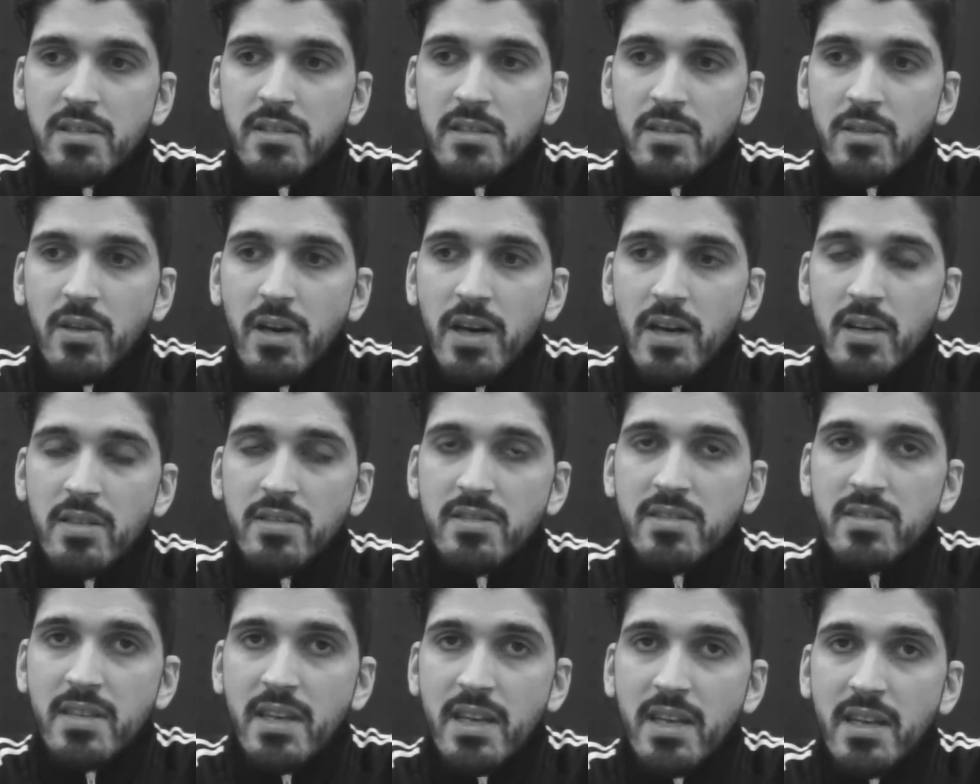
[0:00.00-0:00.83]
So
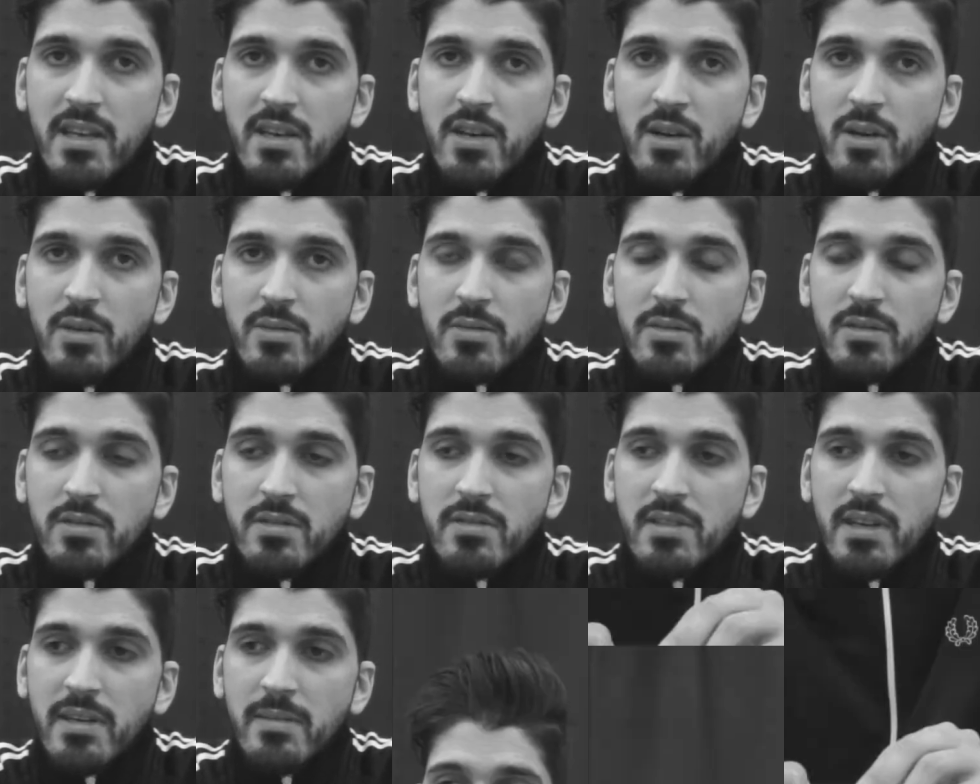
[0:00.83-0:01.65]
I'd say no to
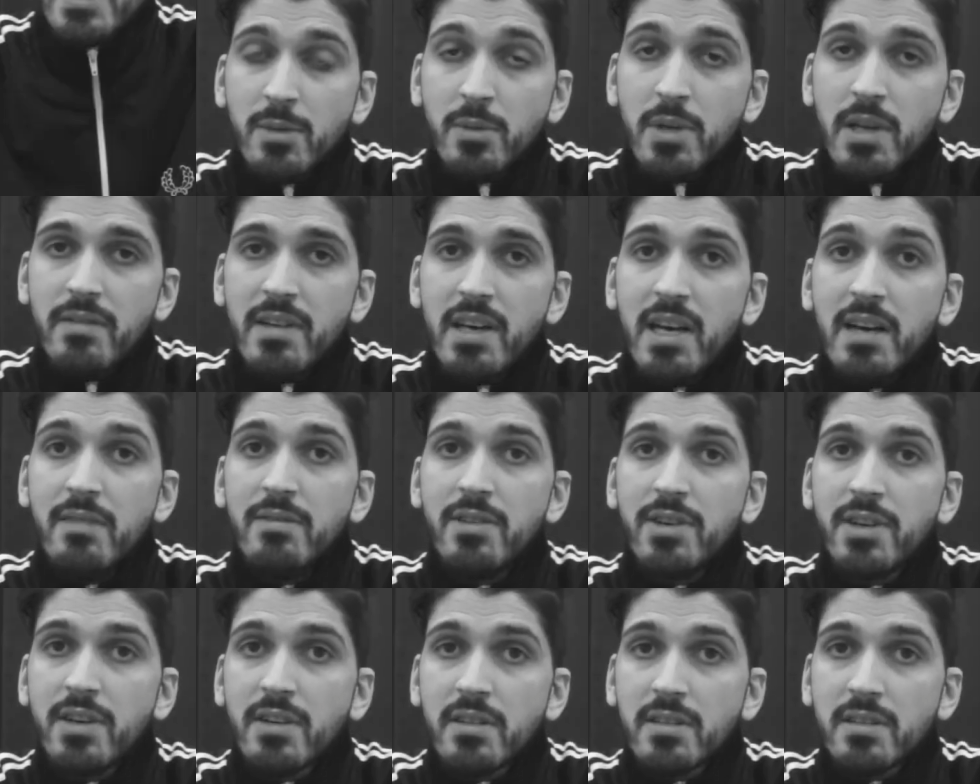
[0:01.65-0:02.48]
them. Then we have
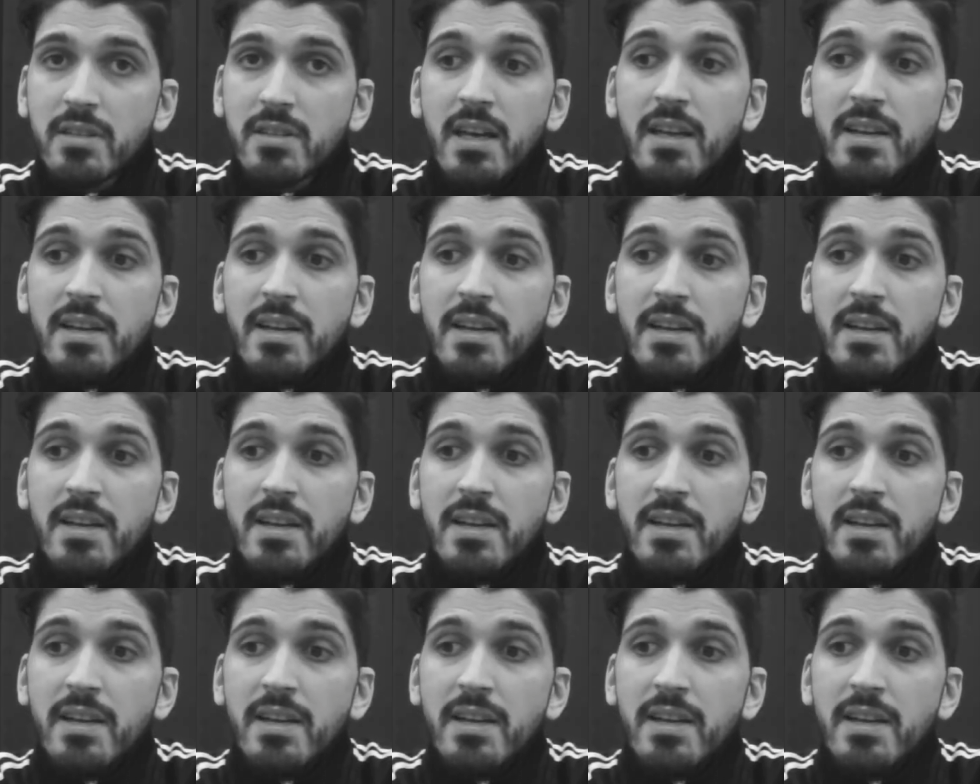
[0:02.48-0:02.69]
Everton.